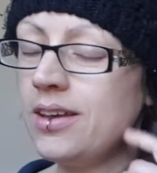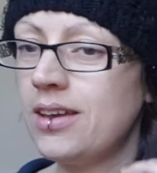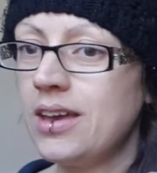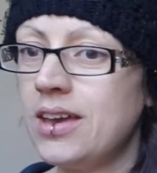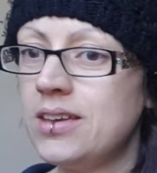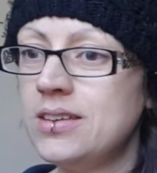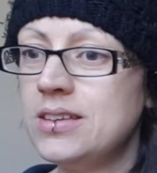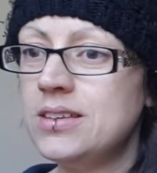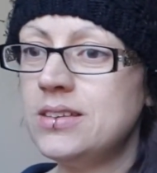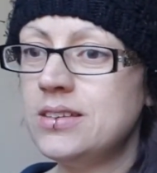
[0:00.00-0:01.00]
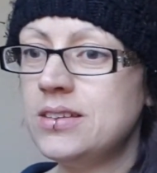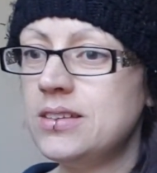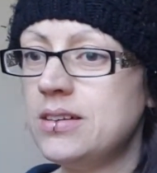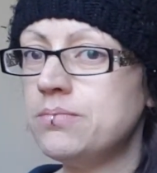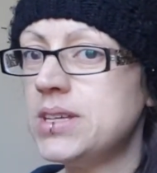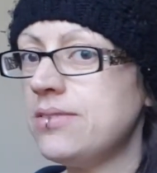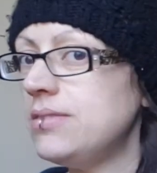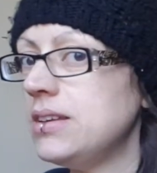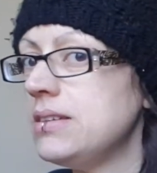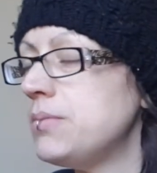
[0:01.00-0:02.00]
Okay, I'm
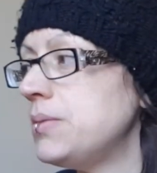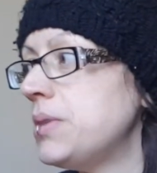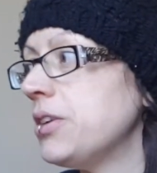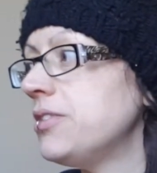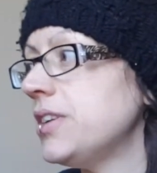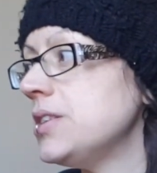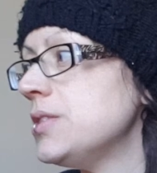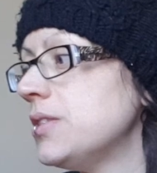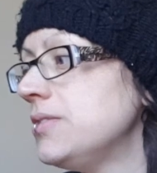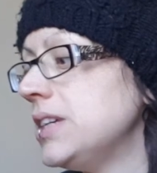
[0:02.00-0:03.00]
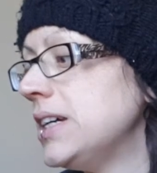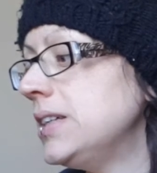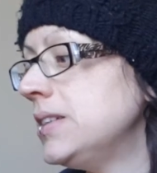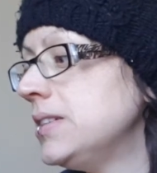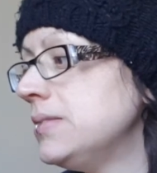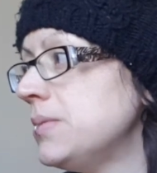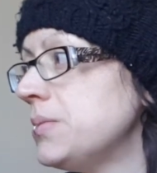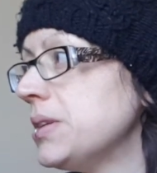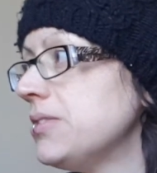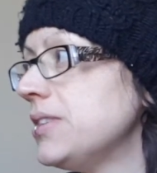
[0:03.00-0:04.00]
definitely, my microphone's off, yeah? My
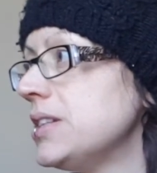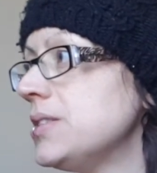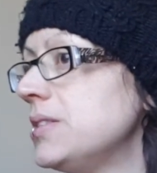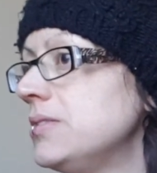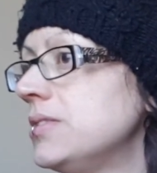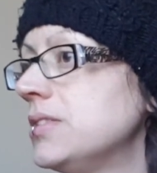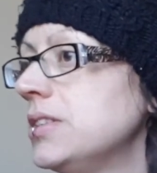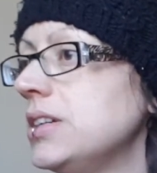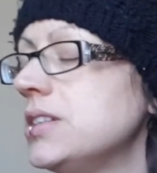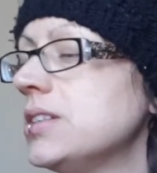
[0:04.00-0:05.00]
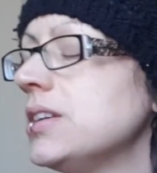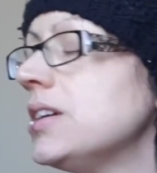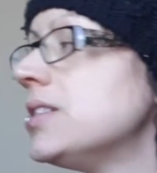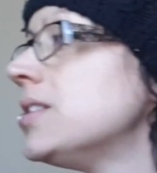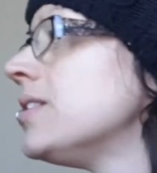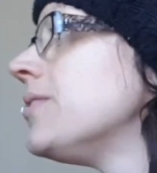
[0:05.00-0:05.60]
microphone's off? Good.